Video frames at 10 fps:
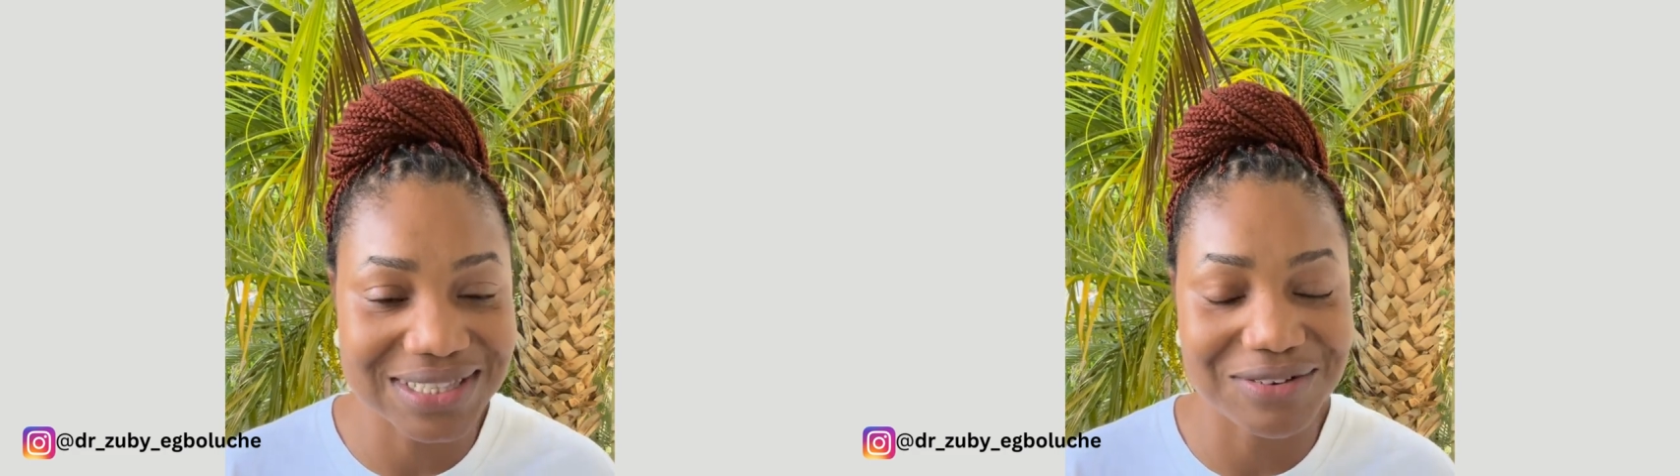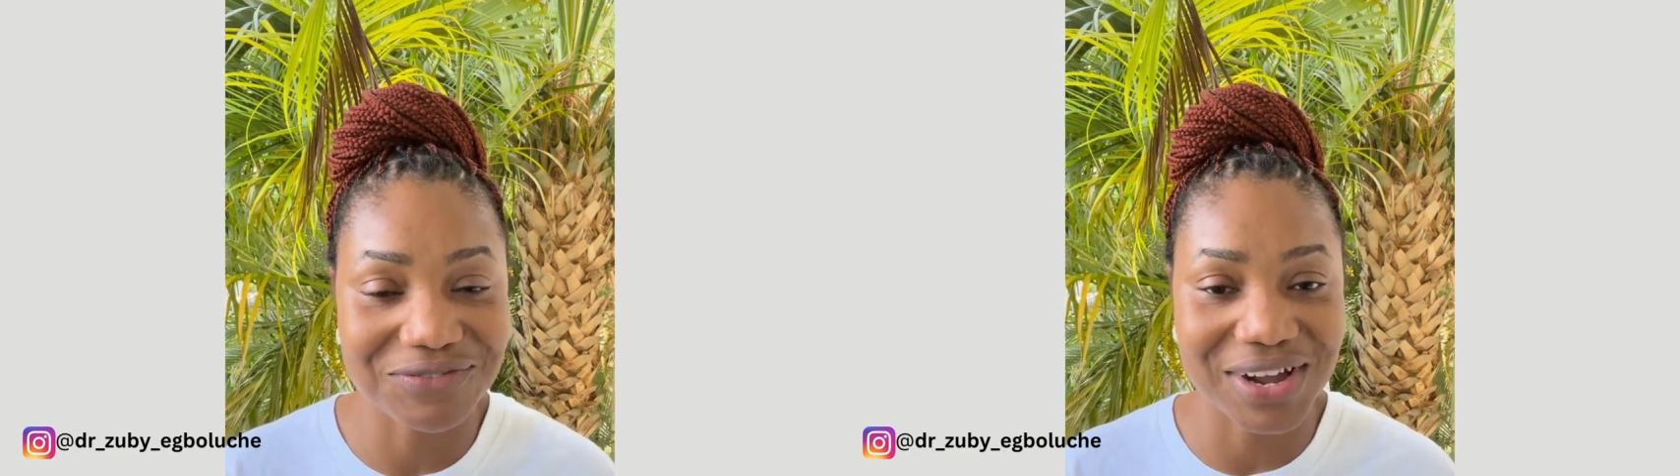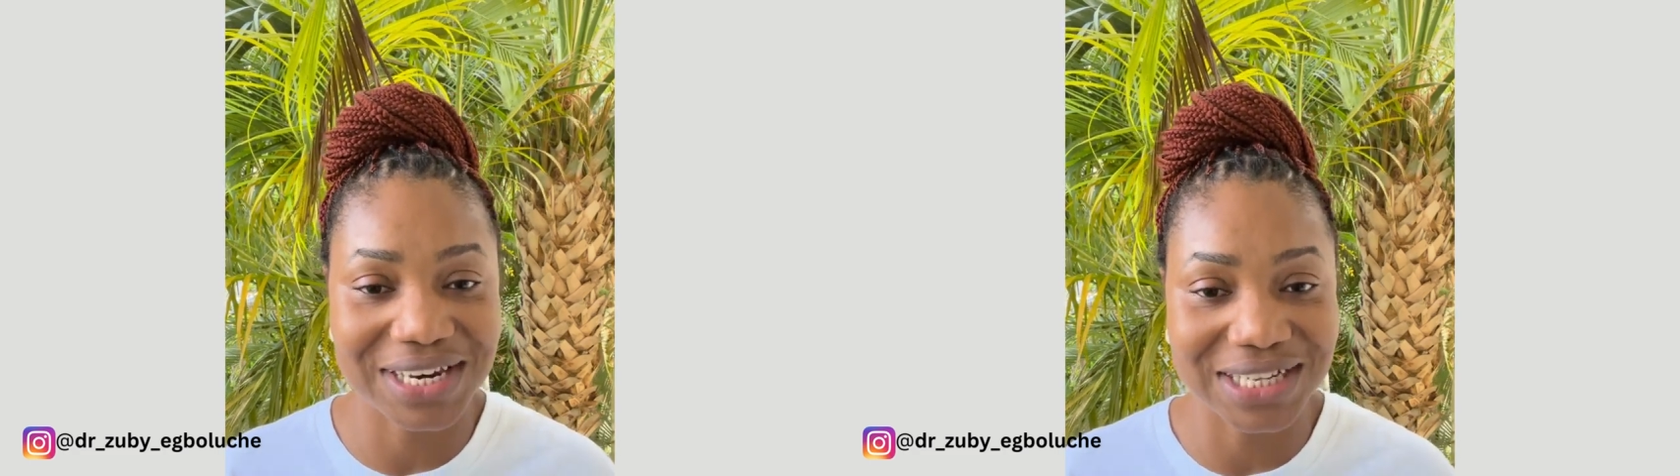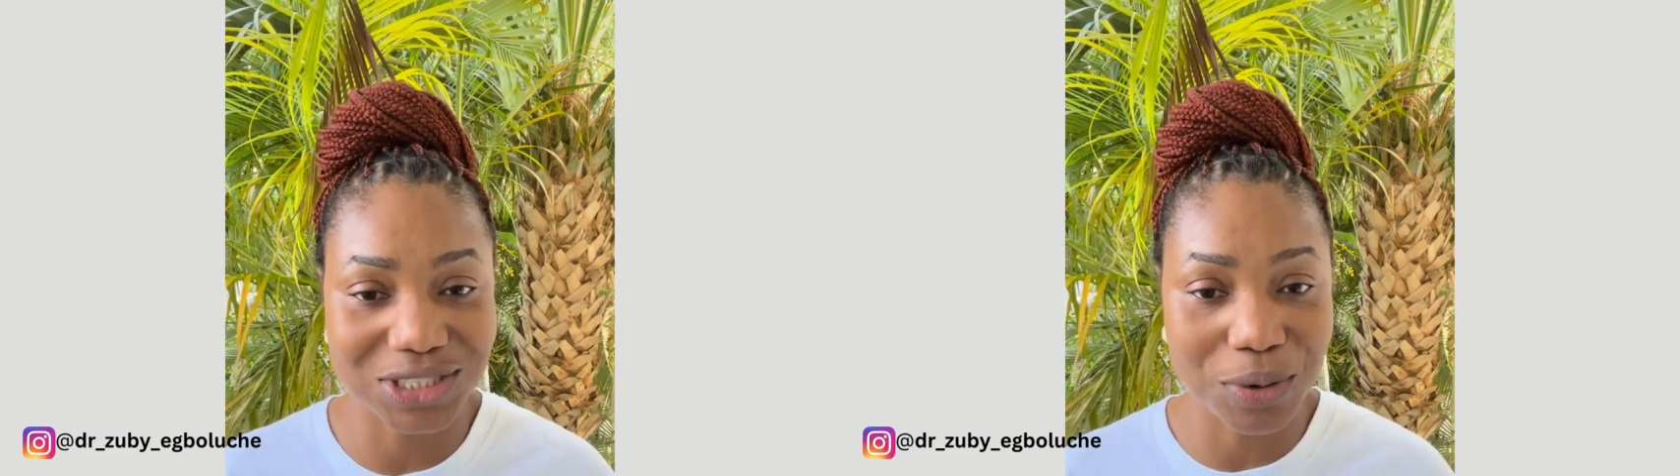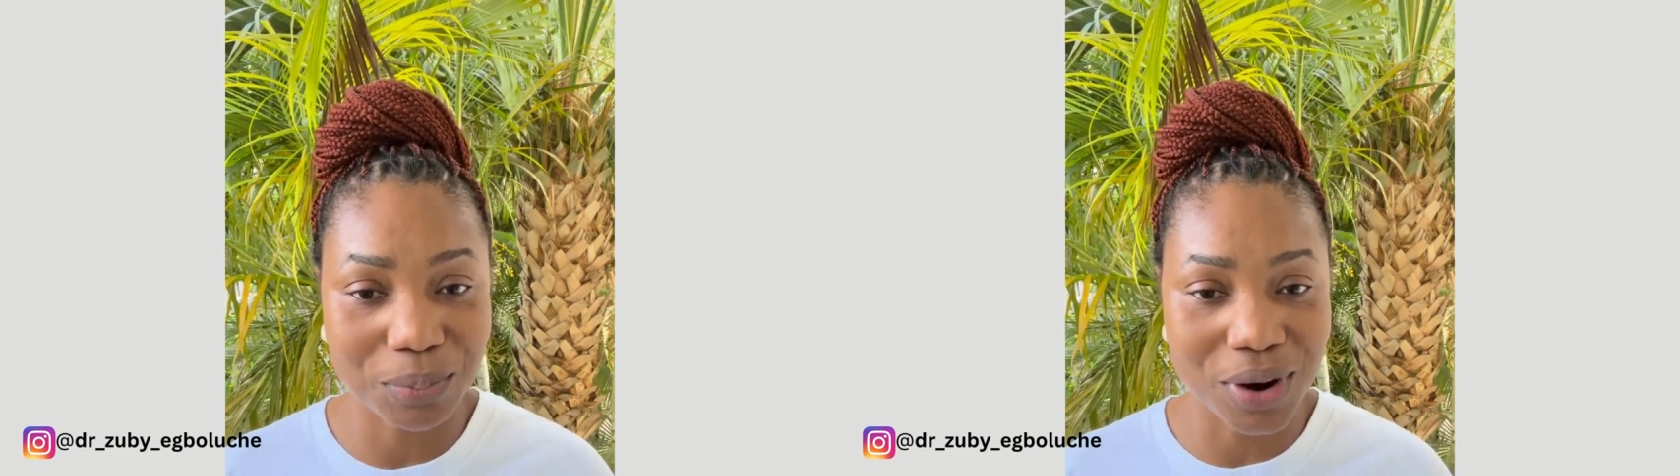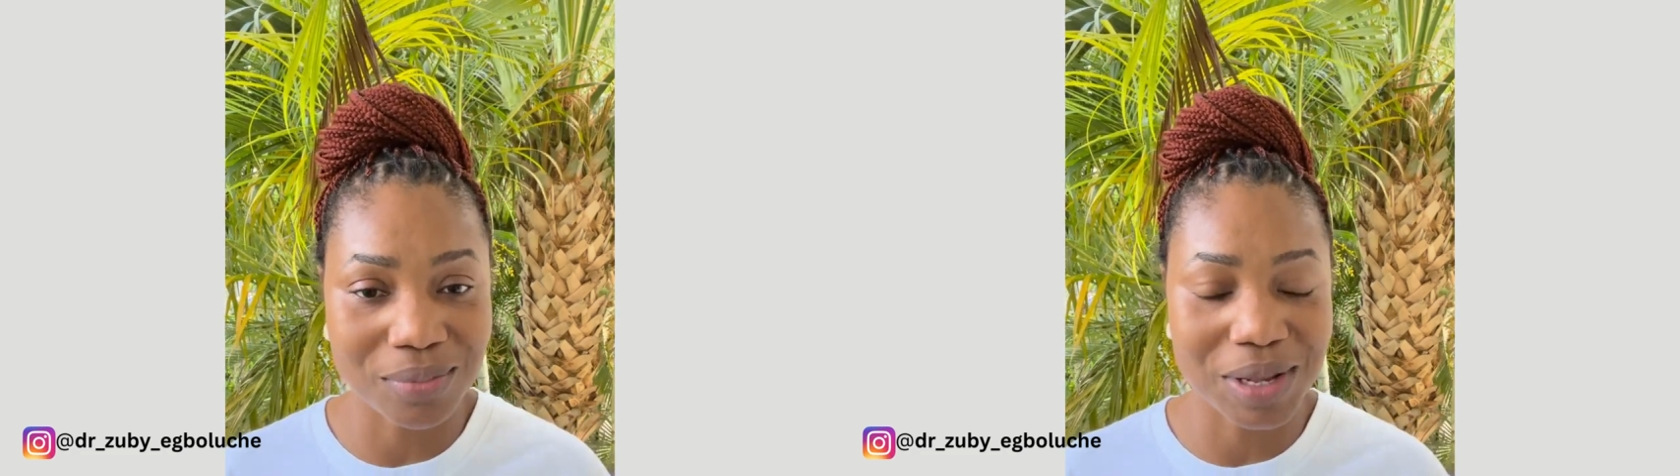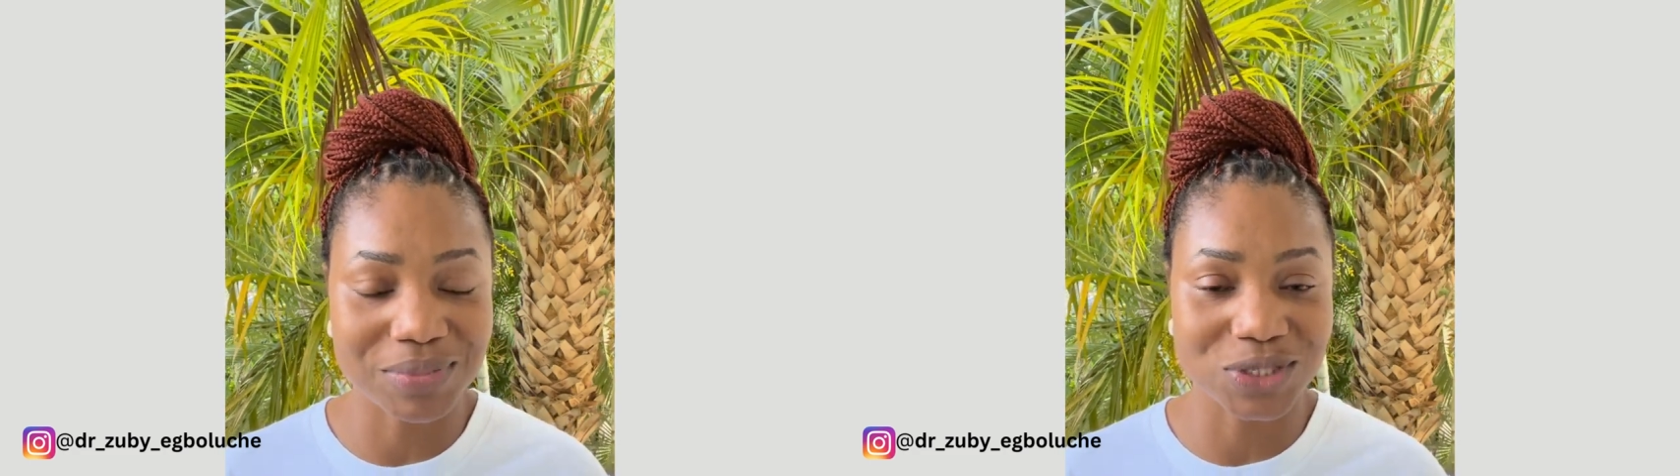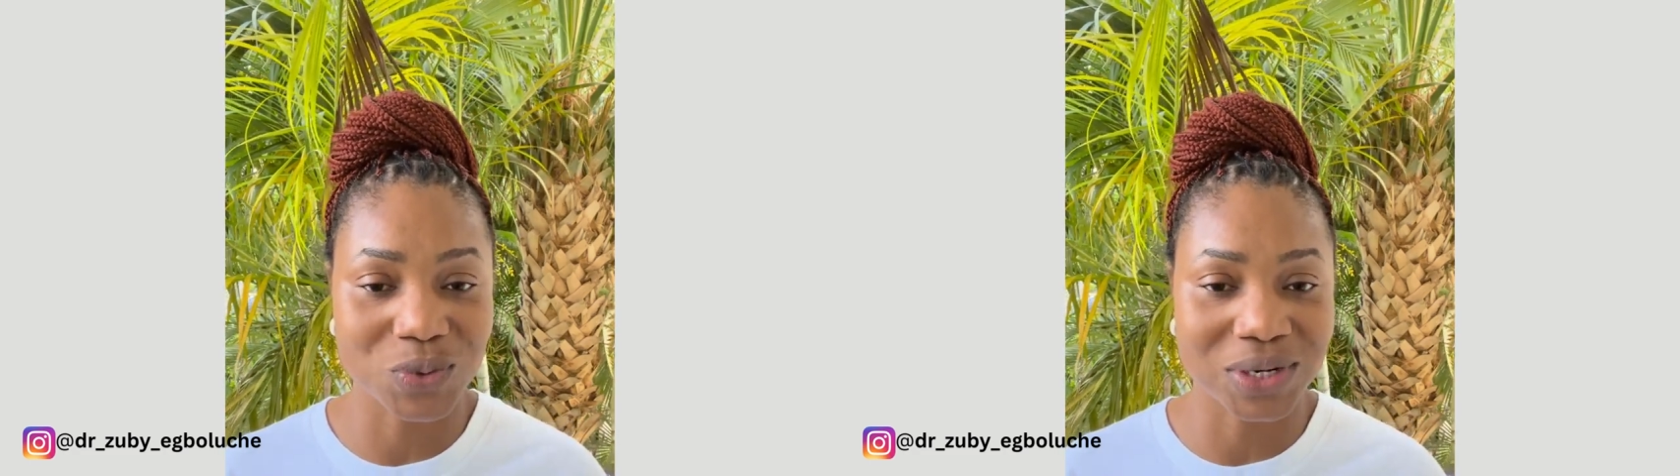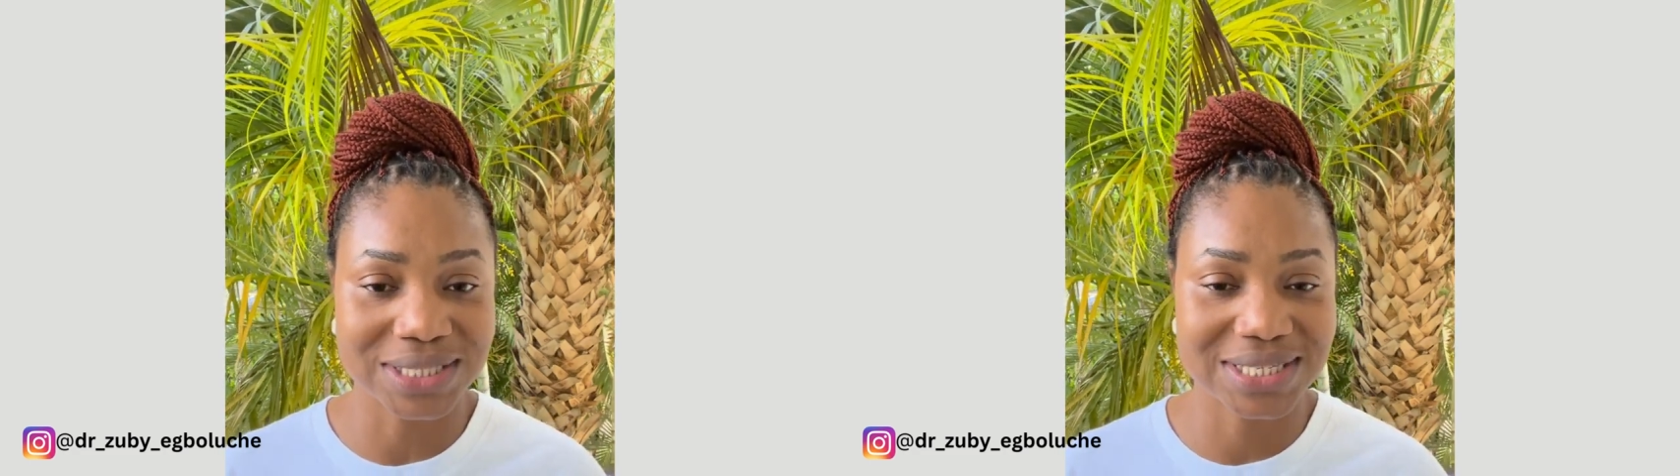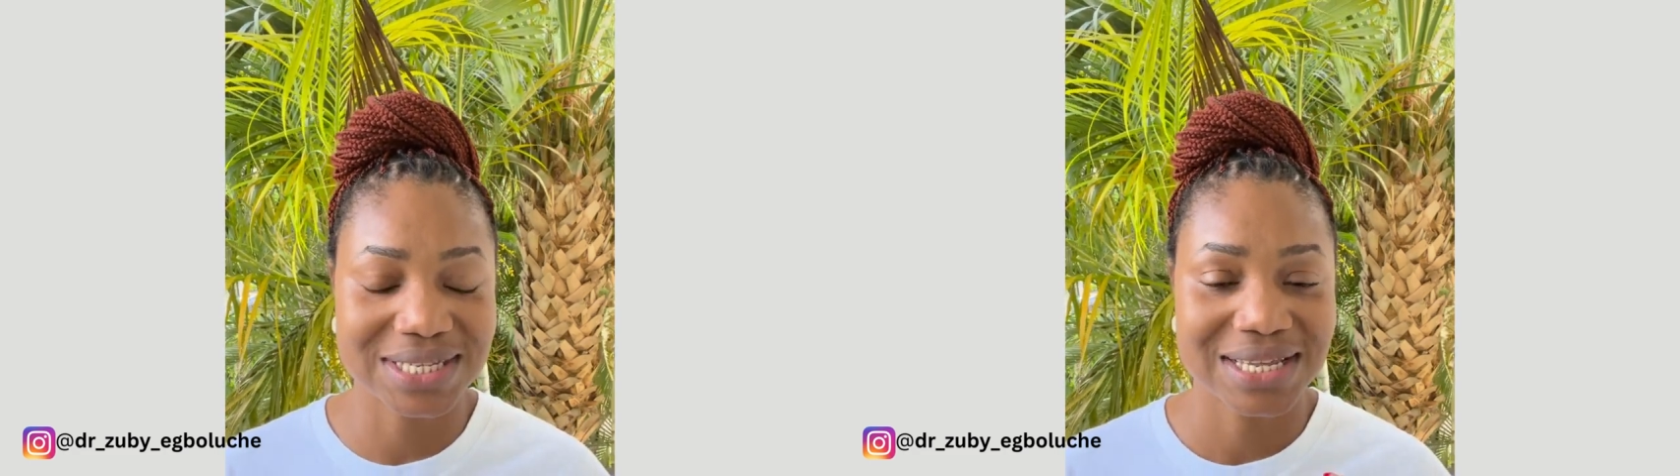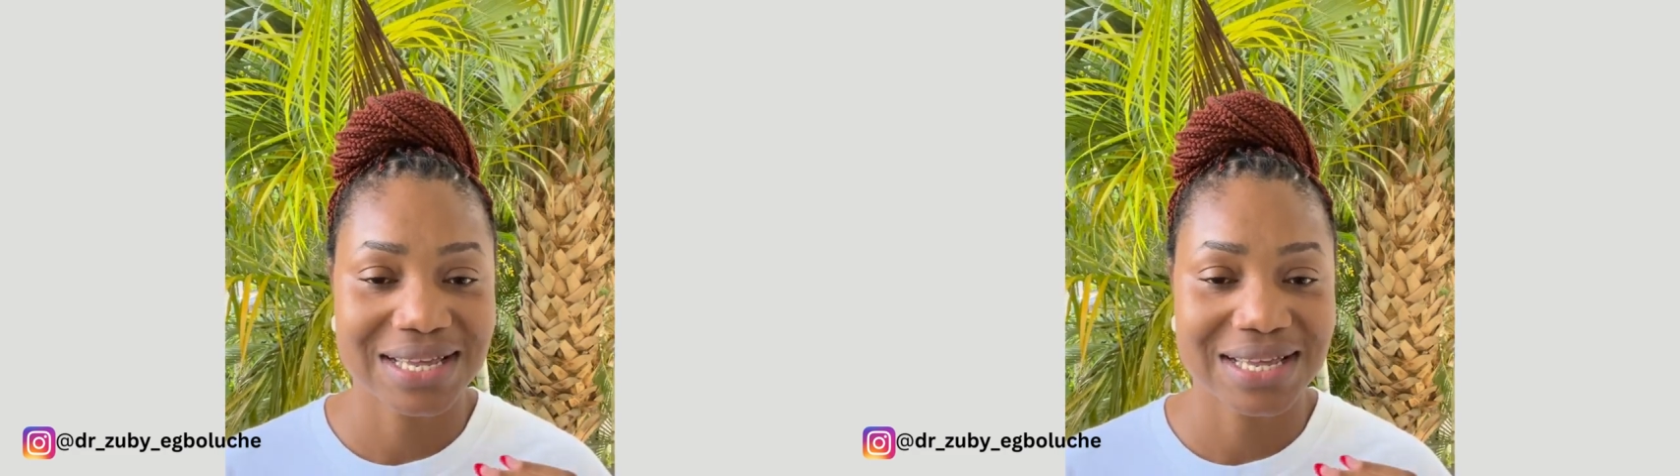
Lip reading: to financial problem is what?